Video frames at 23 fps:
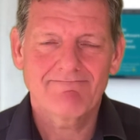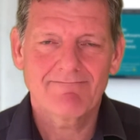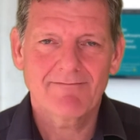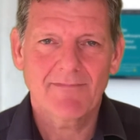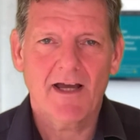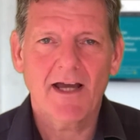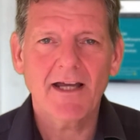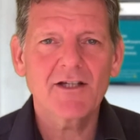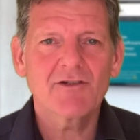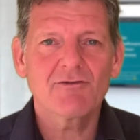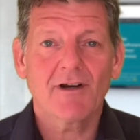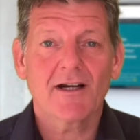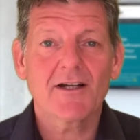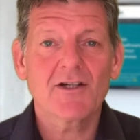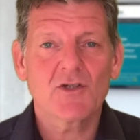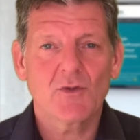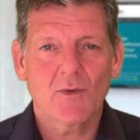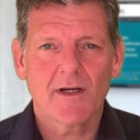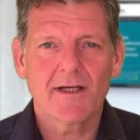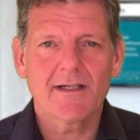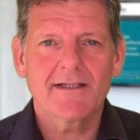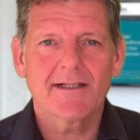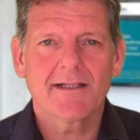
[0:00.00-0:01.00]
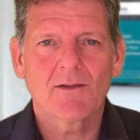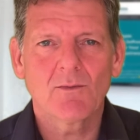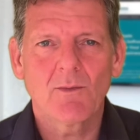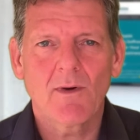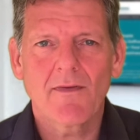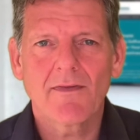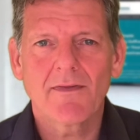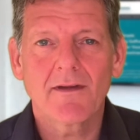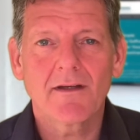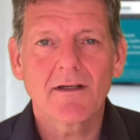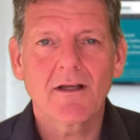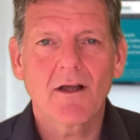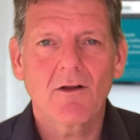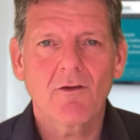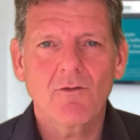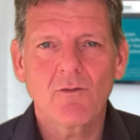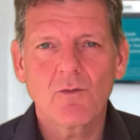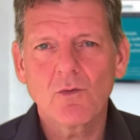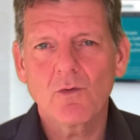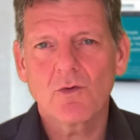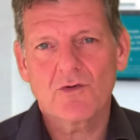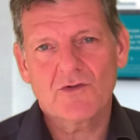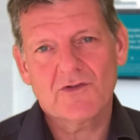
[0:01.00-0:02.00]
I graduated when the Gulf
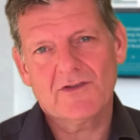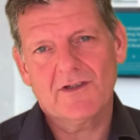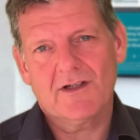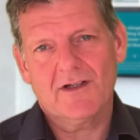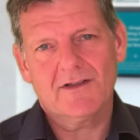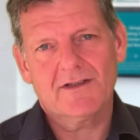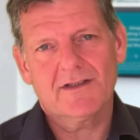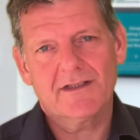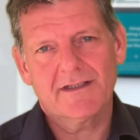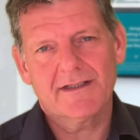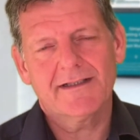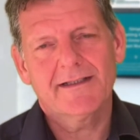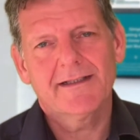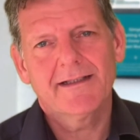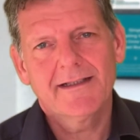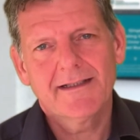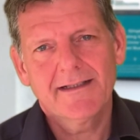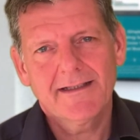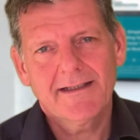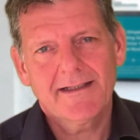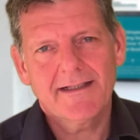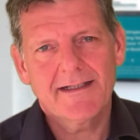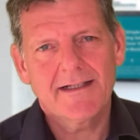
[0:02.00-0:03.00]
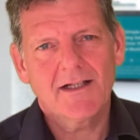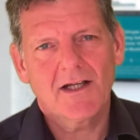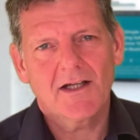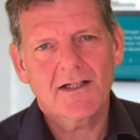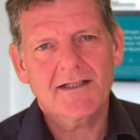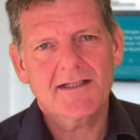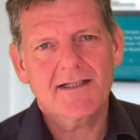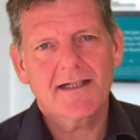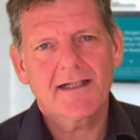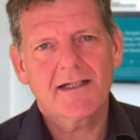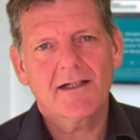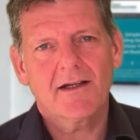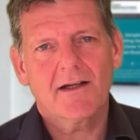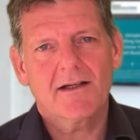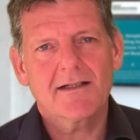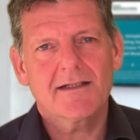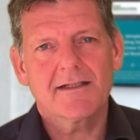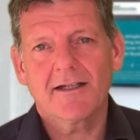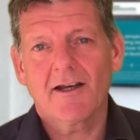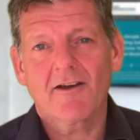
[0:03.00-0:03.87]
War started in 1990.